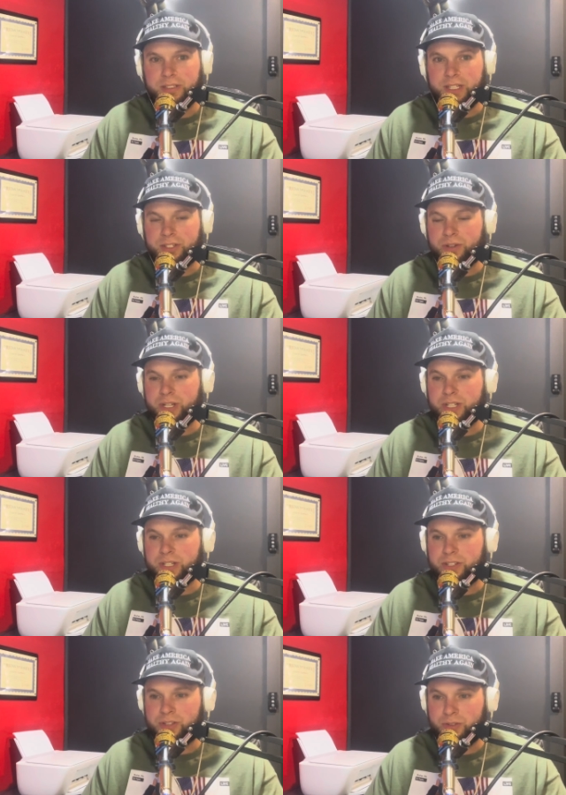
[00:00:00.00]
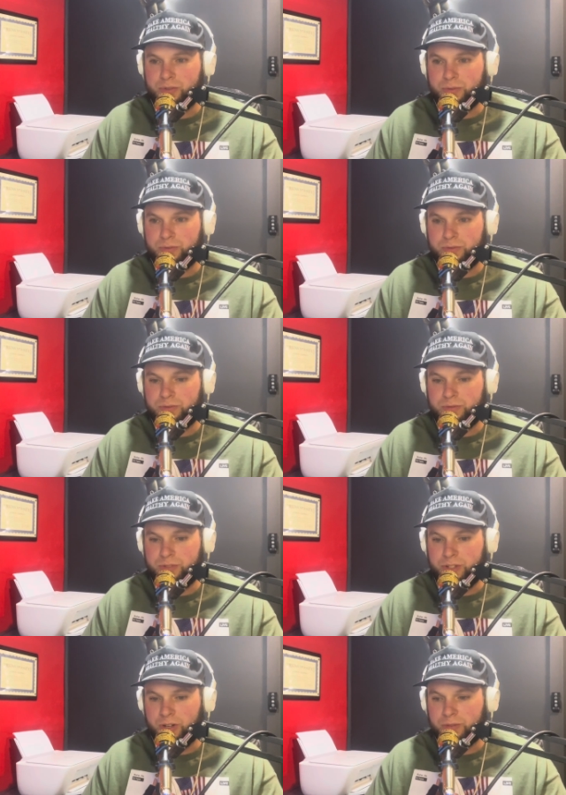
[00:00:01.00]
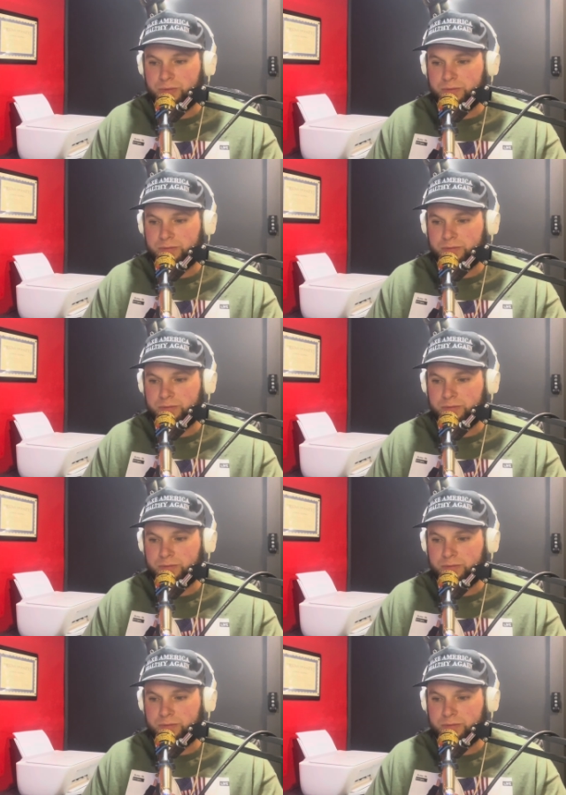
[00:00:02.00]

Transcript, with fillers: Is Christians who don't